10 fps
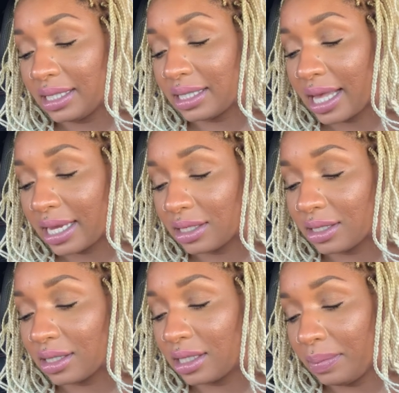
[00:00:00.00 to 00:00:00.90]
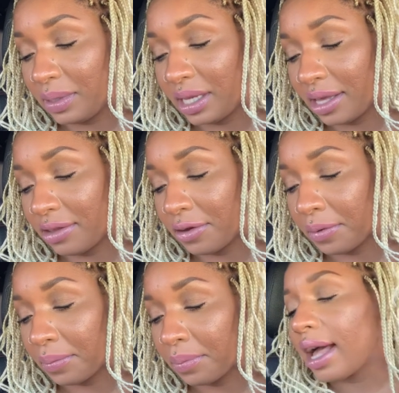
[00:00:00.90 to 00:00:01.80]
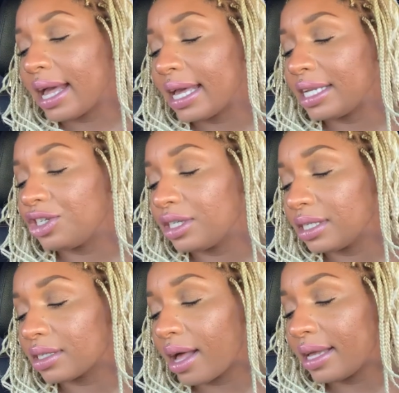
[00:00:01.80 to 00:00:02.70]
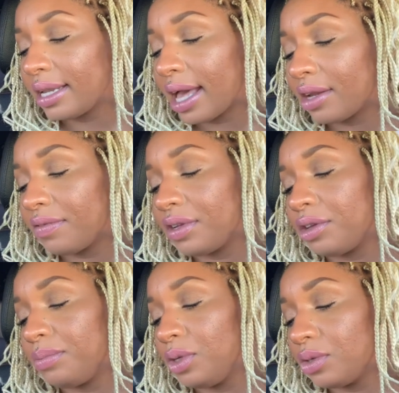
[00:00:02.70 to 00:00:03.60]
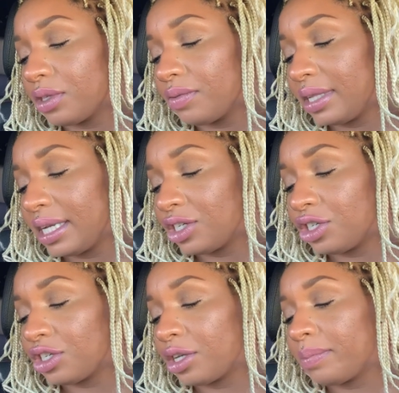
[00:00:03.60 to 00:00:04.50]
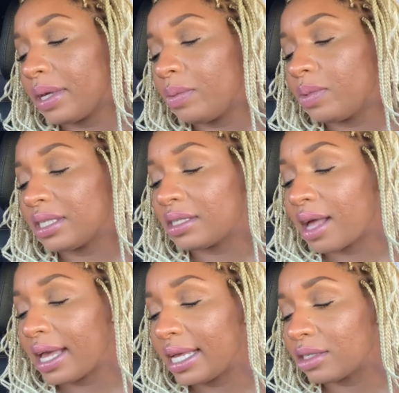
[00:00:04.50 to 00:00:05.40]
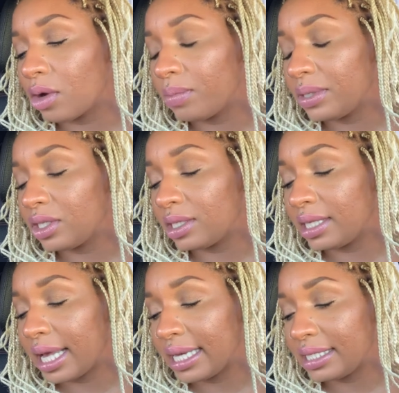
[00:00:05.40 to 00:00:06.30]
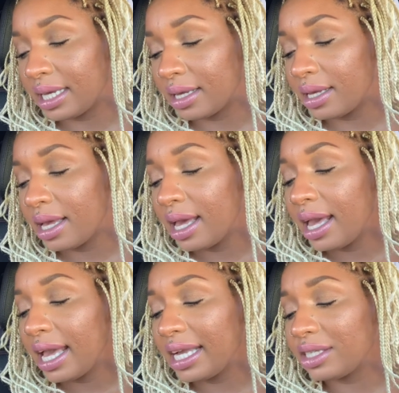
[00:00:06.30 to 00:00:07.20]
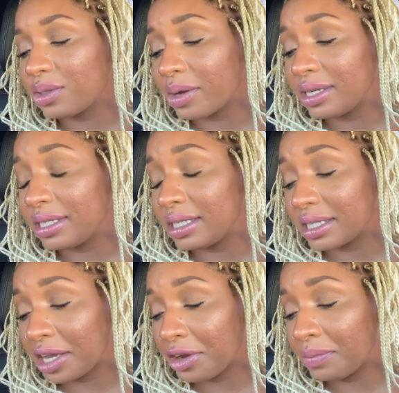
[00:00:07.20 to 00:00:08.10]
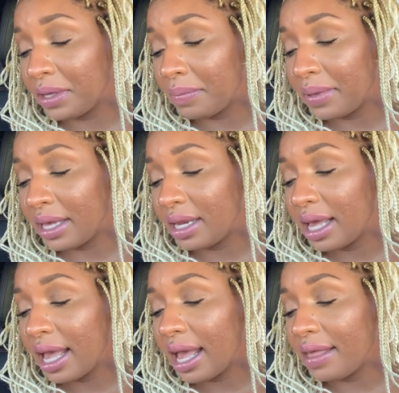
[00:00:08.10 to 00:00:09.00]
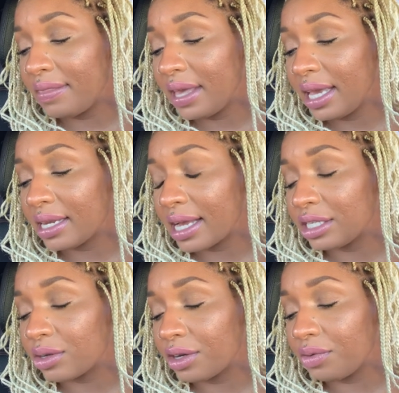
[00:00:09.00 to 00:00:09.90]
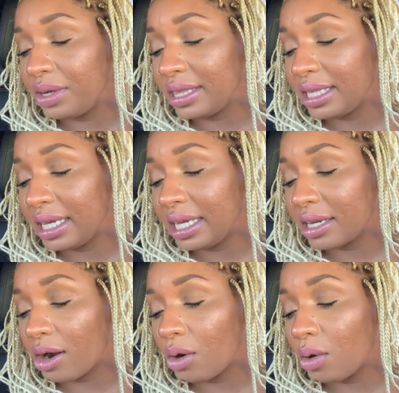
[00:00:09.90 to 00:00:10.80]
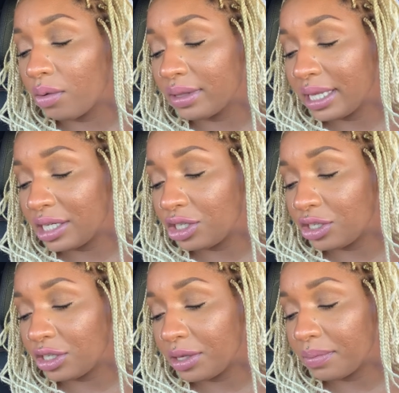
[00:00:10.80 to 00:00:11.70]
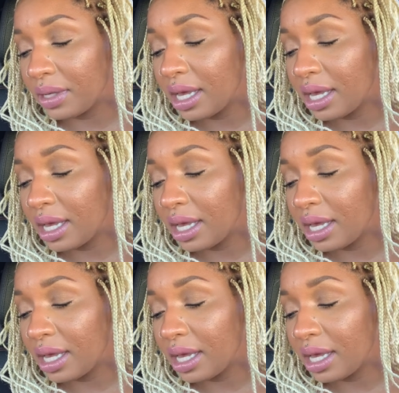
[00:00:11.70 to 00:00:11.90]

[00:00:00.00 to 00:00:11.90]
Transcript: in slash sleeping together. I had just gotten out of an abusive relationship and was not as open to the idea. It started to scare me a bit, and then I started rethinking our whole relationship.